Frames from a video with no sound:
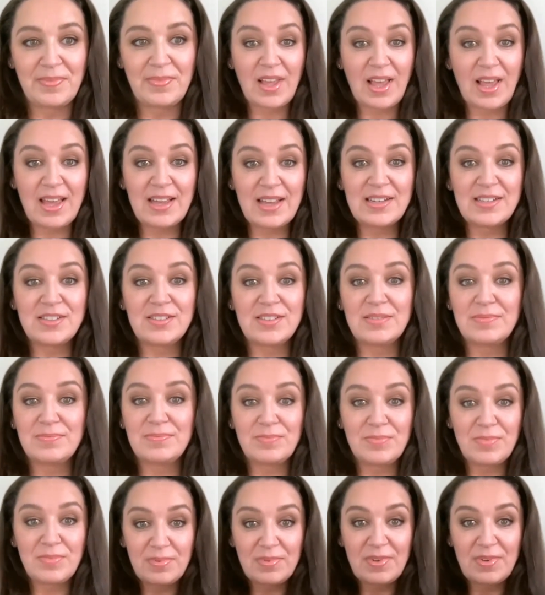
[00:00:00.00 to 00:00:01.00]
And
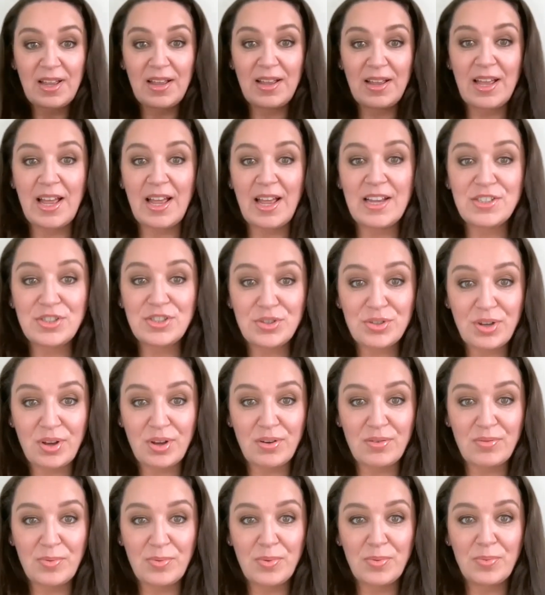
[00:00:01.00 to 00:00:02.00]
as you
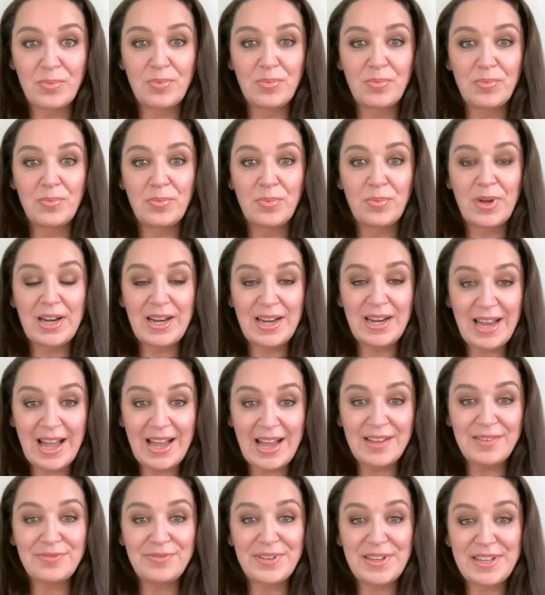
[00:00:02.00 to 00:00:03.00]
know, when
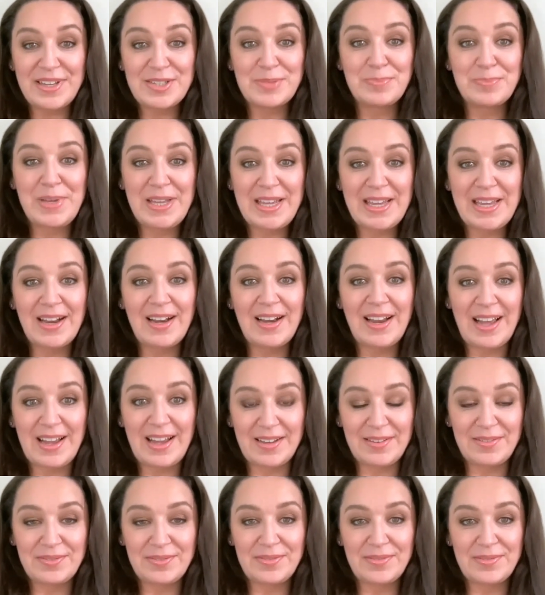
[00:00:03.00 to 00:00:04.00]
life is being
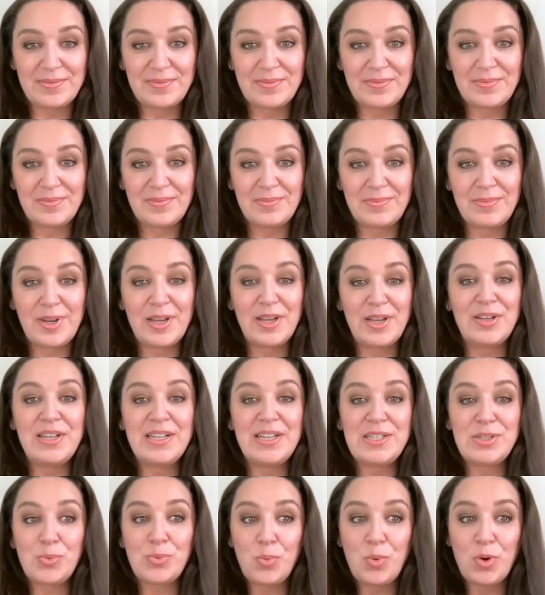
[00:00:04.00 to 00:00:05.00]
life, when you
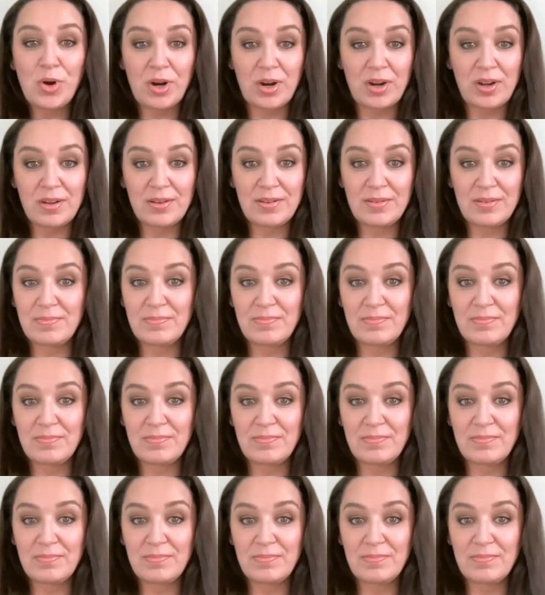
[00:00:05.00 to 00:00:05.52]
need to work